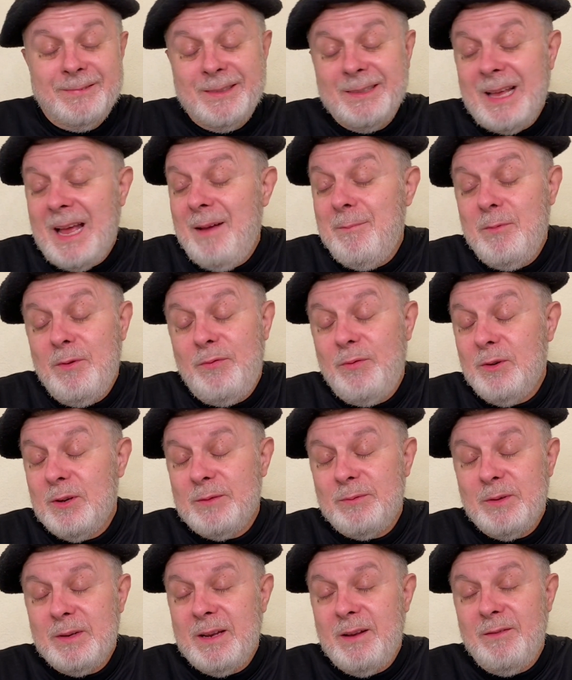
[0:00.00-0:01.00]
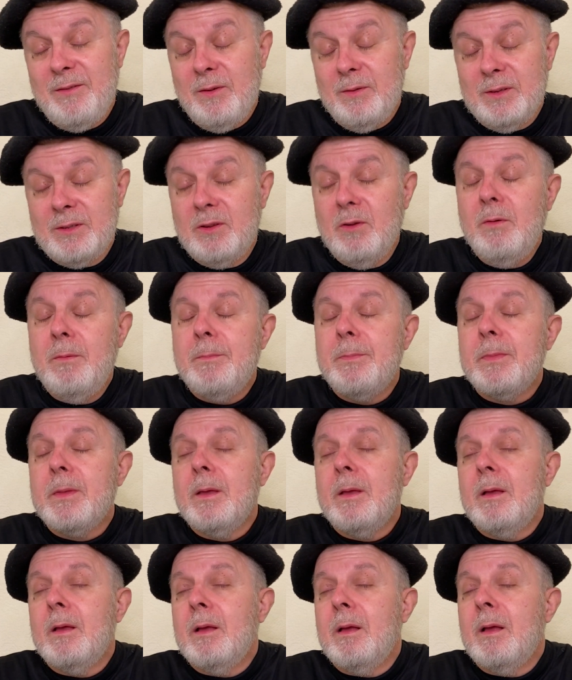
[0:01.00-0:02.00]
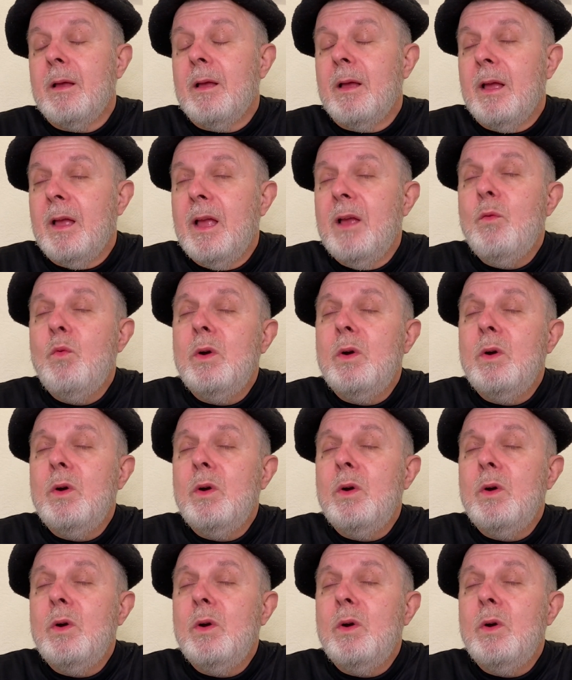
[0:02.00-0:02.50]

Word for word: I'm the first one ever. So... It